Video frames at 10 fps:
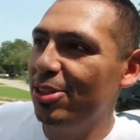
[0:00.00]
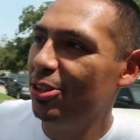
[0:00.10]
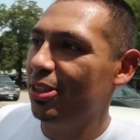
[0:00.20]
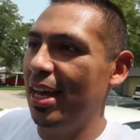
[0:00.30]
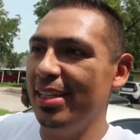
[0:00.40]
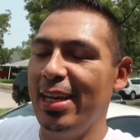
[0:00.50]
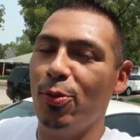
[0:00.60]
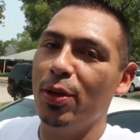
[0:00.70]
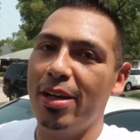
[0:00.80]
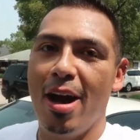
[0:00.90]
Just had to take
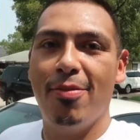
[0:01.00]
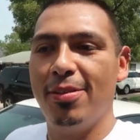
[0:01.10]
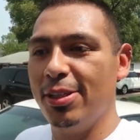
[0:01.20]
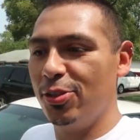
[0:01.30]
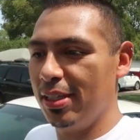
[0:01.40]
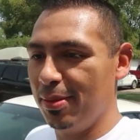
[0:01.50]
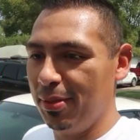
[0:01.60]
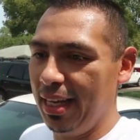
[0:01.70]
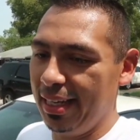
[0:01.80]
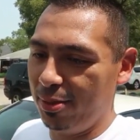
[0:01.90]
a week off and address some
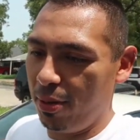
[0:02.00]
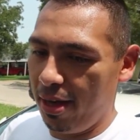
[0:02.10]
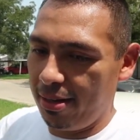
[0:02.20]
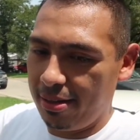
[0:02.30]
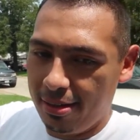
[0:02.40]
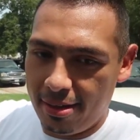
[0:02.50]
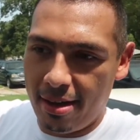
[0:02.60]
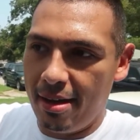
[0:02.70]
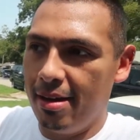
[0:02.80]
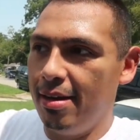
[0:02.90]
things, but
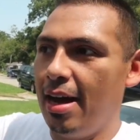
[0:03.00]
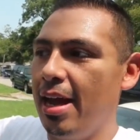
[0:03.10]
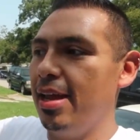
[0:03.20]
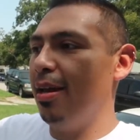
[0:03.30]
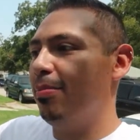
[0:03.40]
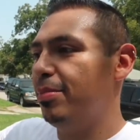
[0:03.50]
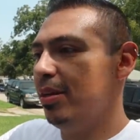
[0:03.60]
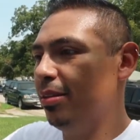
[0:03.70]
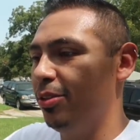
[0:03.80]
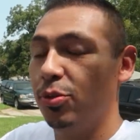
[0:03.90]
uh, I am
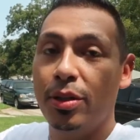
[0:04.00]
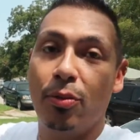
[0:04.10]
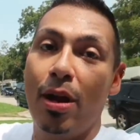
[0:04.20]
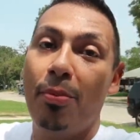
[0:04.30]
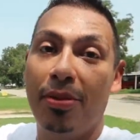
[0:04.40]
doing the wrap